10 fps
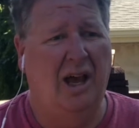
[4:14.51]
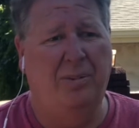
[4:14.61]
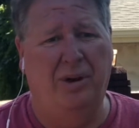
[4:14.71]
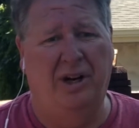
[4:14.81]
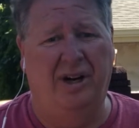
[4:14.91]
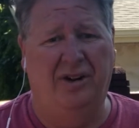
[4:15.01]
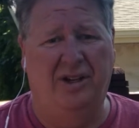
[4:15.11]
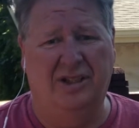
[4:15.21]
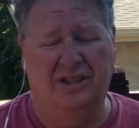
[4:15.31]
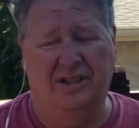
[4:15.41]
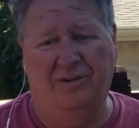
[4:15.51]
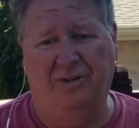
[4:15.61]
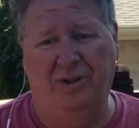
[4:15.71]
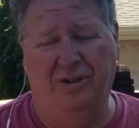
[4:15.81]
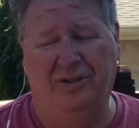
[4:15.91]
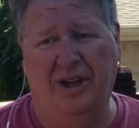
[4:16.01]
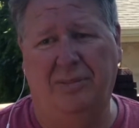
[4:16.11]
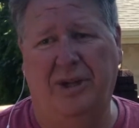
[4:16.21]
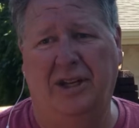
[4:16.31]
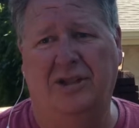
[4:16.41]
I put it under just a full
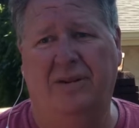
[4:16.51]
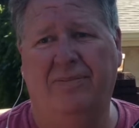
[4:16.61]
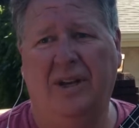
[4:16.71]
step tension.